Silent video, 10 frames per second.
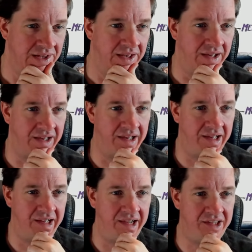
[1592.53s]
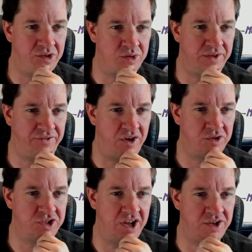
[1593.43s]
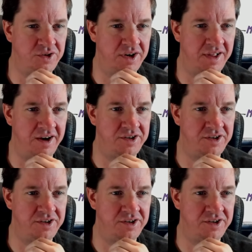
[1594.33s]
Aetherdrift follows Chandra Nalar.